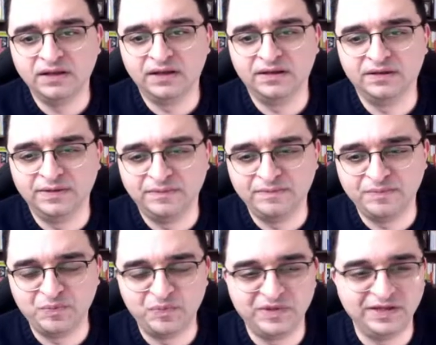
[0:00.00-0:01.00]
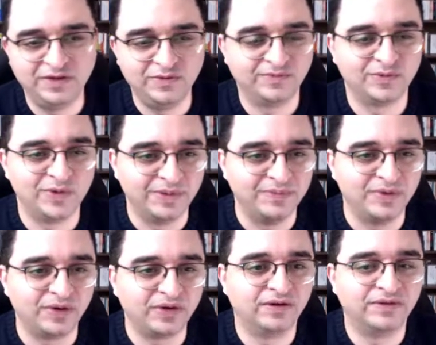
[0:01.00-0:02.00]
Um, he wrote a
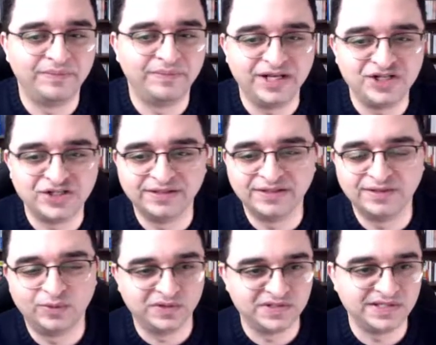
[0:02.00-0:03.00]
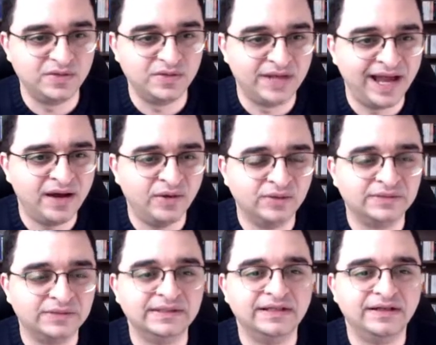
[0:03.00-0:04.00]
book called "The Patient Will See You Now."
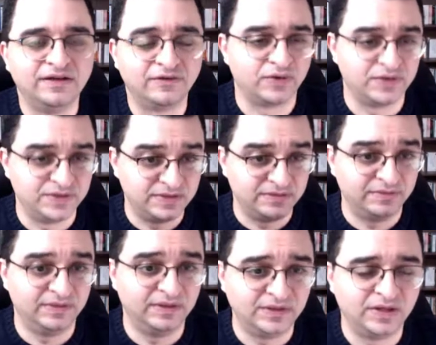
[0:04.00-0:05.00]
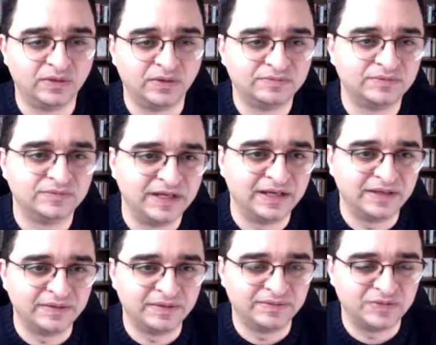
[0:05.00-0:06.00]
Of course, uh, you know
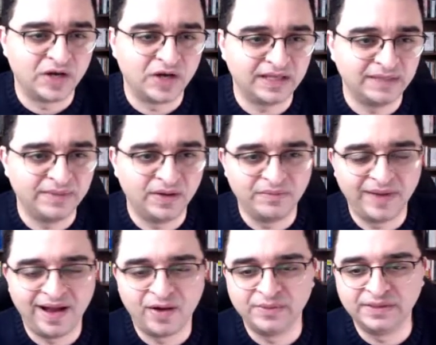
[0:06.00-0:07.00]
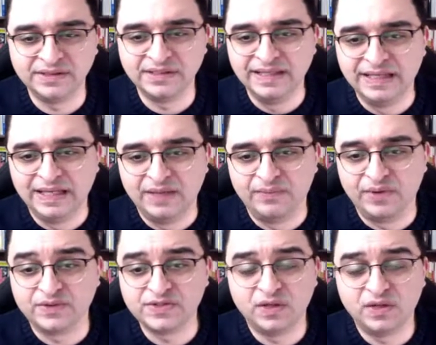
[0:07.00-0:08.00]
uh, talking about empowerment, but
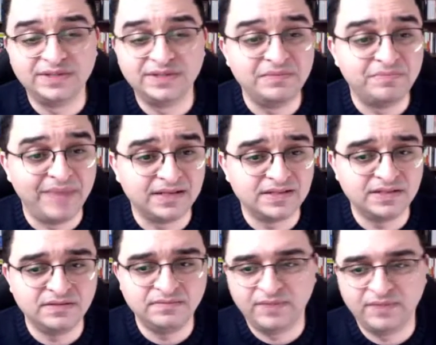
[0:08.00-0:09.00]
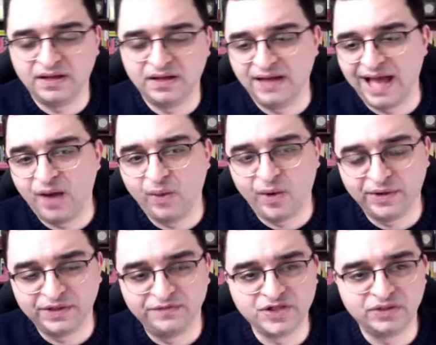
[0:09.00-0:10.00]
also deep medicine, uh, how
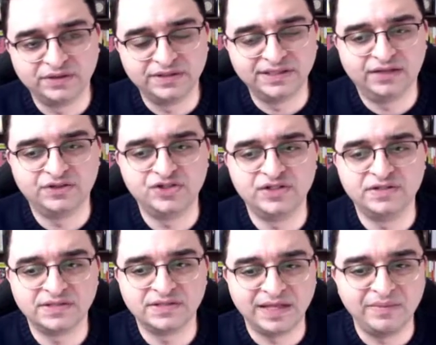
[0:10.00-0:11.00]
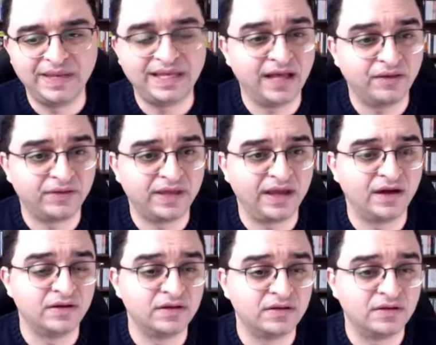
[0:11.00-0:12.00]
artificial intelligence can make
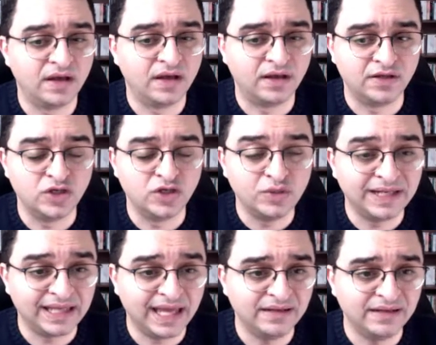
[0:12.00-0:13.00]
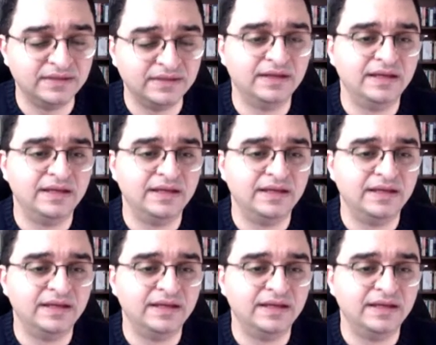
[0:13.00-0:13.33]
healthcare uh, human again.